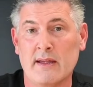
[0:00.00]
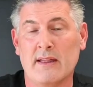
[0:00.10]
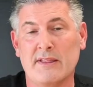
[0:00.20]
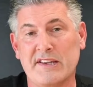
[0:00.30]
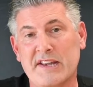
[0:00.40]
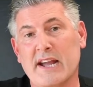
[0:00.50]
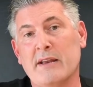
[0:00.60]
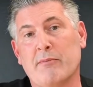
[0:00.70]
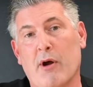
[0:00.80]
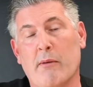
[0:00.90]
The
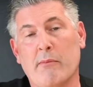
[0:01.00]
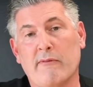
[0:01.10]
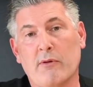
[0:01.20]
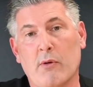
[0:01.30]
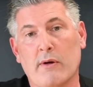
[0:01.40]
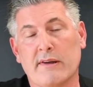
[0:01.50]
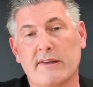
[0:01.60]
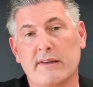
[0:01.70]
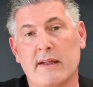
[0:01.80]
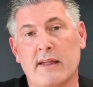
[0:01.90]
second problem, of
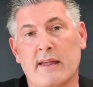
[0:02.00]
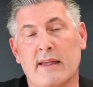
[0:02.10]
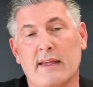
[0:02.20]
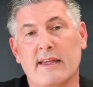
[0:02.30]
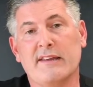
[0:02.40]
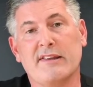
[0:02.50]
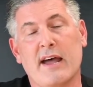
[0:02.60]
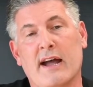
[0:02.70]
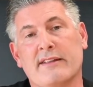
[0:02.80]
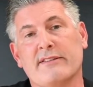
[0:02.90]
course, is
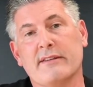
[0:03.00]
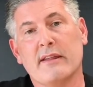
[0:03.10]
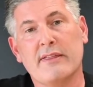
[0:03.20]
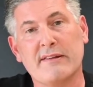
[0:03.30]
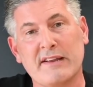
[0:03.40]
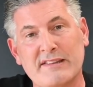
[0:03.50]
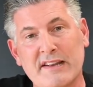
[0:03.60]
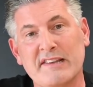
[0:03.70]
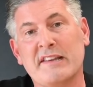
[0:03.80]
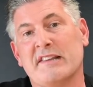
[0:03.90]
that there's a
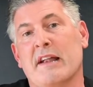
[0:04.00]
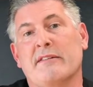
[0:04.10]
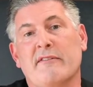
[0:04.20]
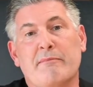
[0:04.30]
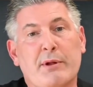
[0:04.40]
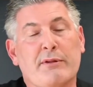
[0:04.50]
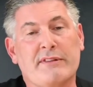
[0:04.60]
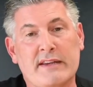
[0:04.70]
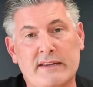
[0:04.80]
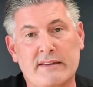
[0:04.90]
disincentive built
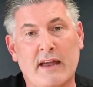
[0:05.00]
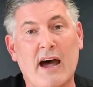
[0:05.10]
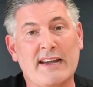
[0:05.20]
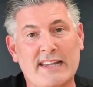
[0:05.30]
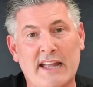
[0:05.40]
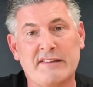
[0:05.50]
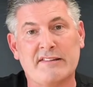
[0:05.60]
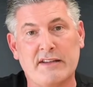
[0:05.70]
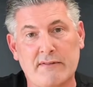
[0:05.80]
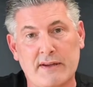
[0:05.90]
in
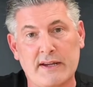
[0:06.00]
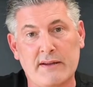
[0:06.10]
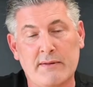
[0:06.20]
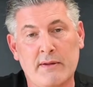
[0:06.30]
against giving.